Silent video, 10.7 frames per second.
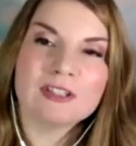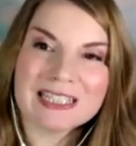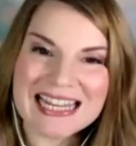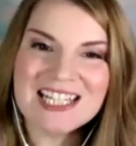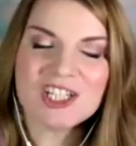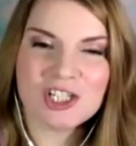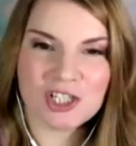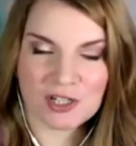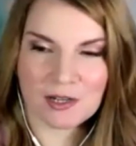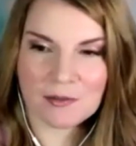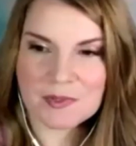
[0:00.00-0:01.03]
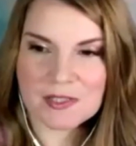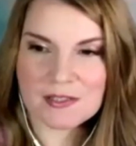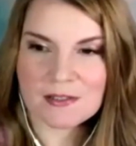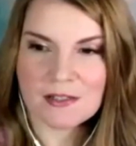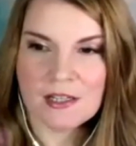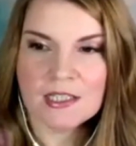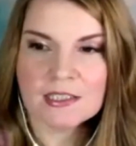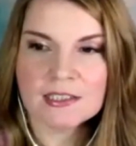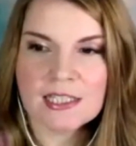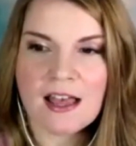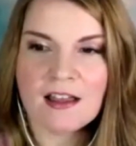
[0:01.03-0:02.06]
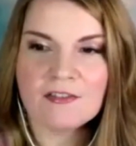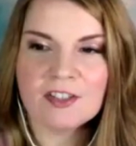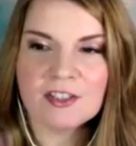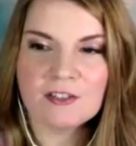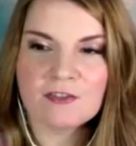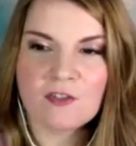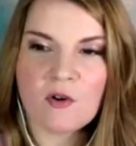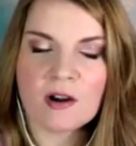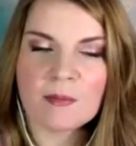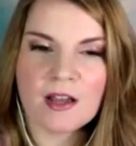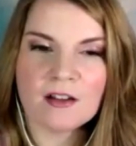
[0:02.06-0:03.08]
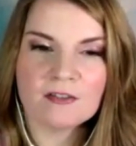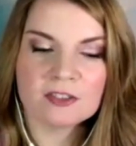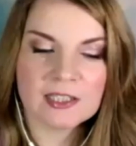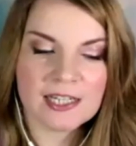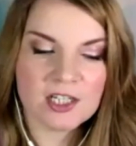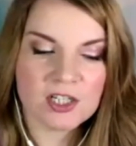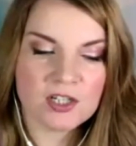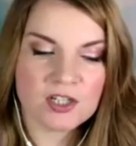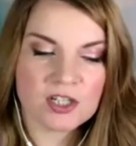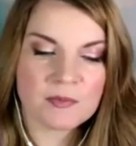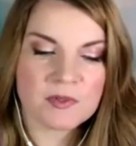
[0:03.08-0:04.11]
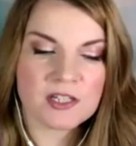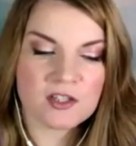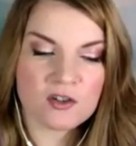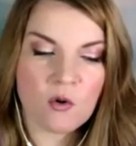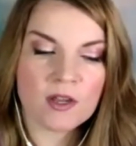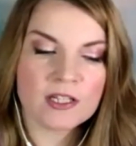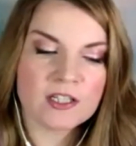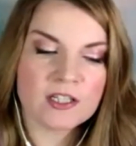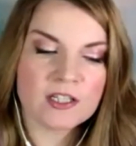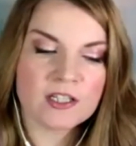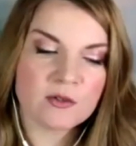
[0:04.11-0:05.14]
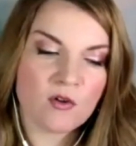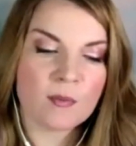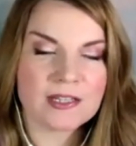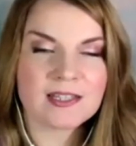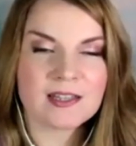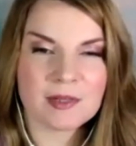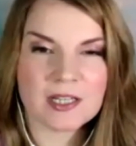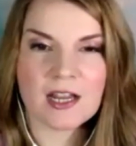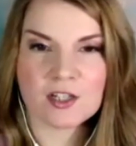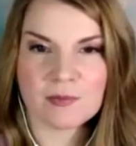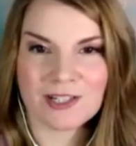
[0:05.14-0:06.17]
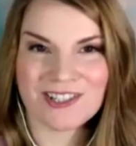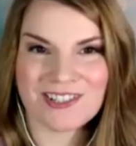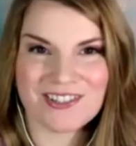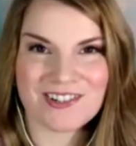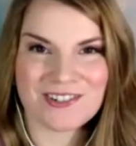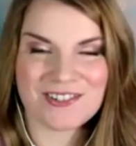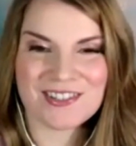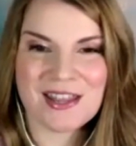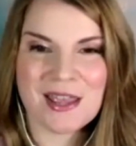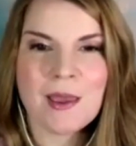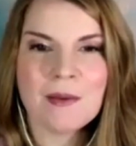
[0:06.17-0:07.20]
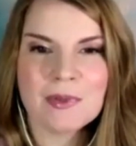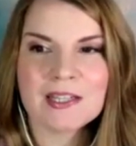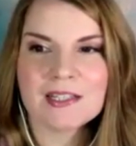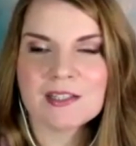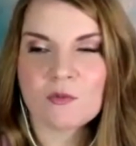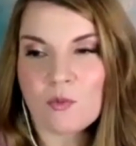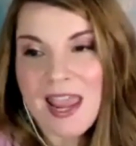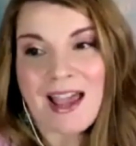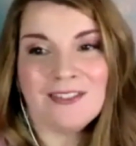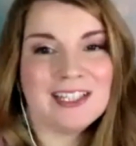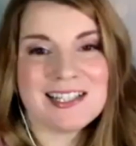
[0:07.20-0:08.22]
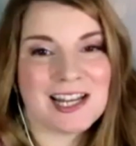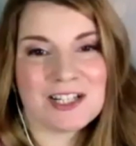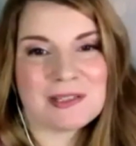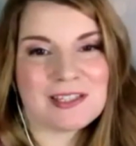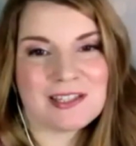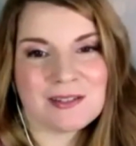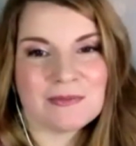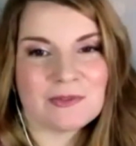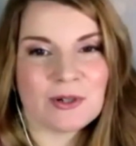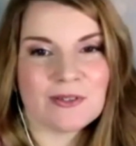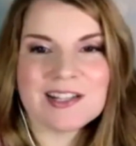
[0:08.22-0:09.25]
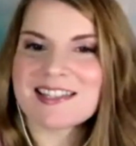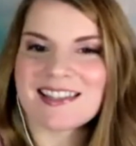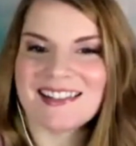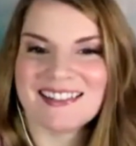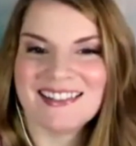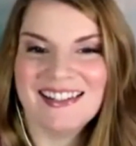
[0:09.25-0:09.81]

Relationships, love in the form of relationships is going to incorporate some attachment concerns because we have an attachment system for a reason.